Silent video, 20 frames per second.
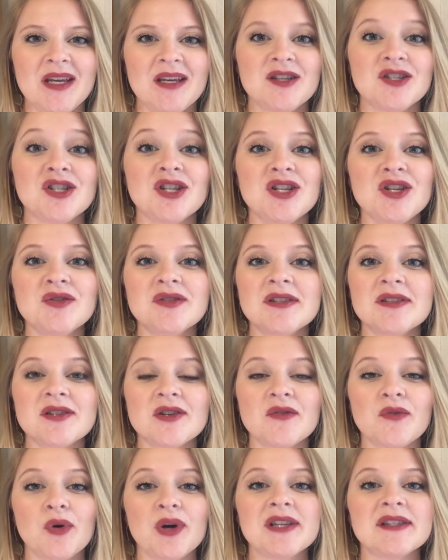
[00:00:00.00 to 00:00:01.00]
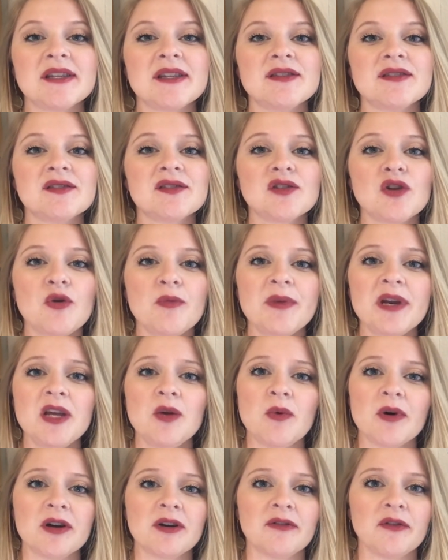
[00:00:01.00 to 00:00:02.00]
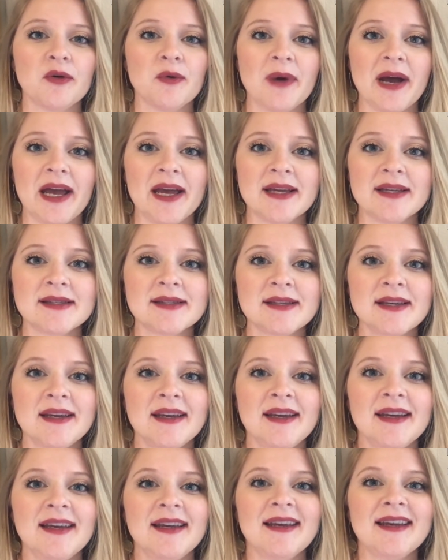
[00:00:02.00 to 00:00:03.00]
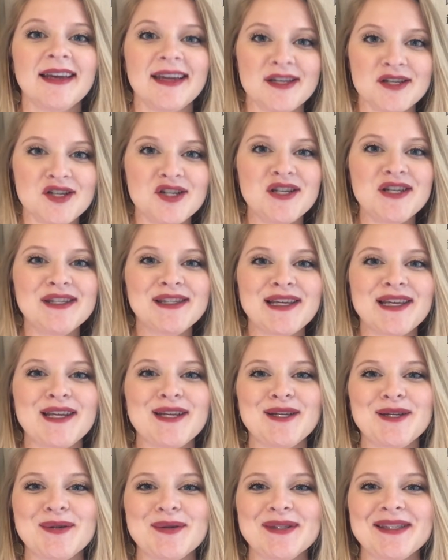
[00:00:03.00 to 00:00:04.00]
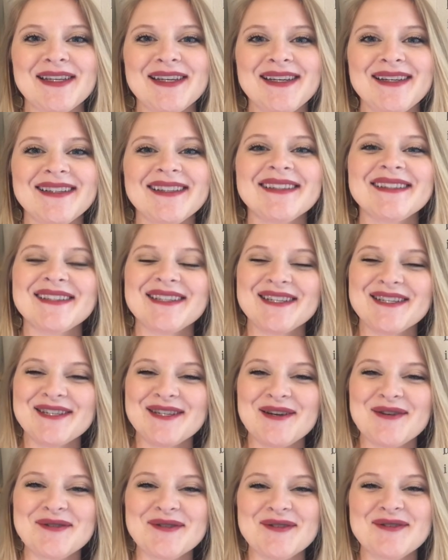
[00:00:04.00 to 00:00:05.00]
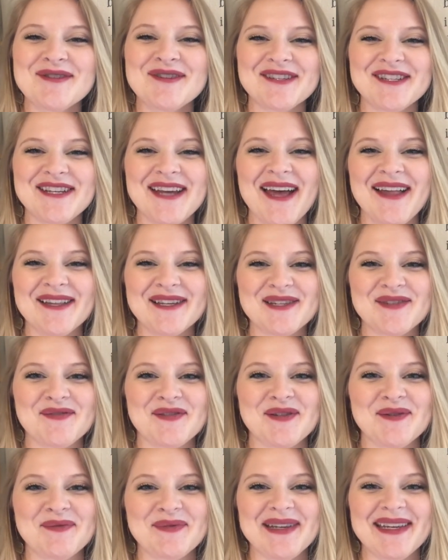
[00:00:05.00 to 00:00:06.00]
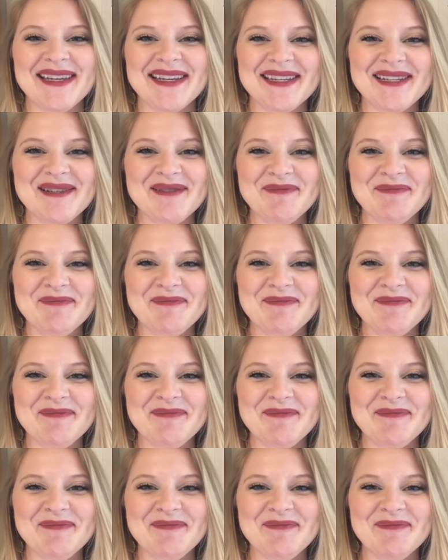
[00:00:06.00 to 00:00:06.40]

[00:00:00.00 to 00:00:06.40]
She uses her voice in so many wonderful ways, and she's going to use it to show you your challenge for the week.